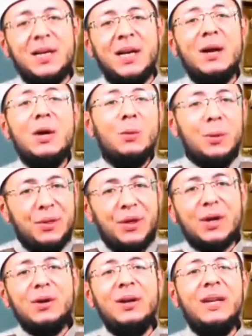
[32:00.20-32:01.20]
it with
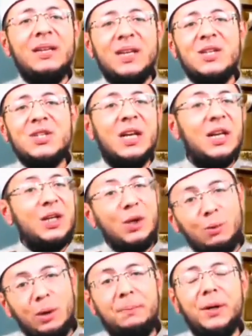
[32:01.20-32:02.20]
a good intention and
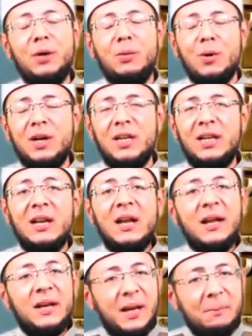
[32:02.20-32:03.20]
you will be rewarded.
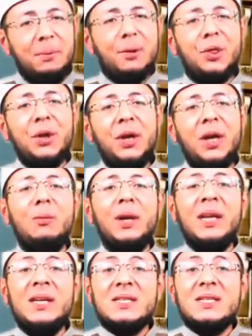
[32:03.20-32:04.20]
Number three, when
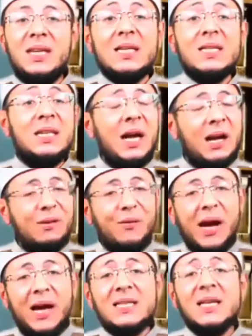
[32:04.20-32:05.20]
he seeks the
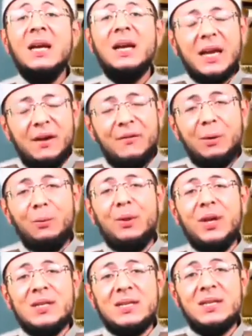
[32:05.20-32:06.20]
advice, give it
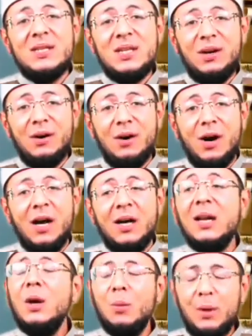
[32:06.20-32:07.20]
with a sincere
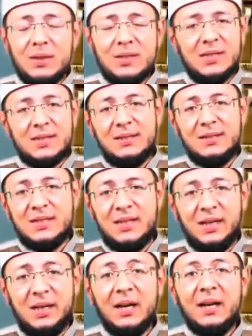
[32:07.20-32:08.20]
heart, with a
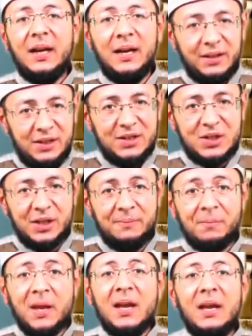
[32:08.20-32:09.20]
sincere intention.
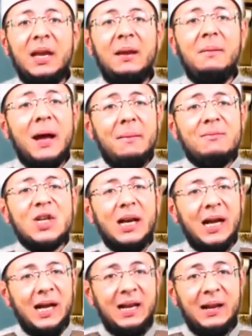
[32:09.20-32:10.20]
Imam
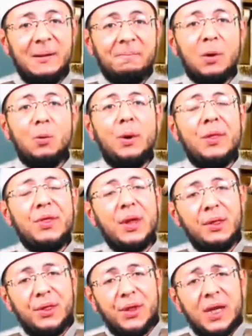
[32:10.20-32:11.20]
Jalal, with
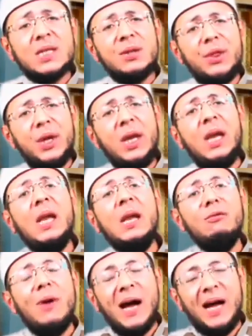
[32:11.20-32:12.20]
these three
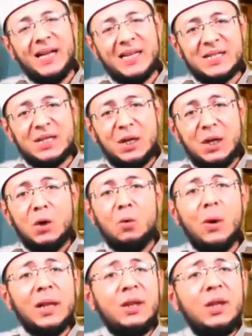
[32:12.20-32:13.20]
rights,
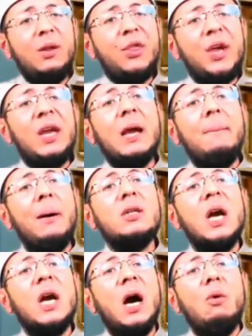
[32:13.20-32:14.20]
what do you think
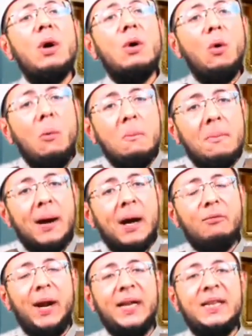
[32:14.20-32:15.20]
about our ummah
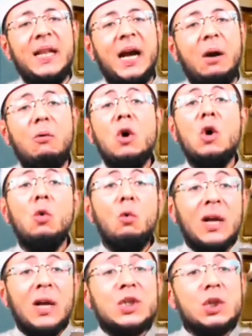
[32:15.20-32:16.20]
right now?
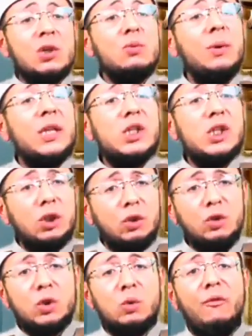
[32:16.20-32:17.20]
What should we
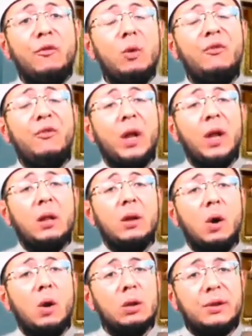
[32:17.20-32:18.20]
do to fulfill
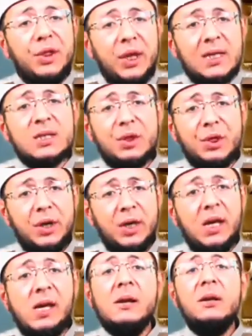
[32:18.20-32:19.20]
all these
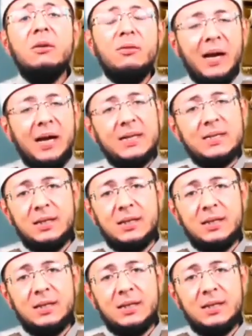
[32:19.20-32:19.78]
three rights,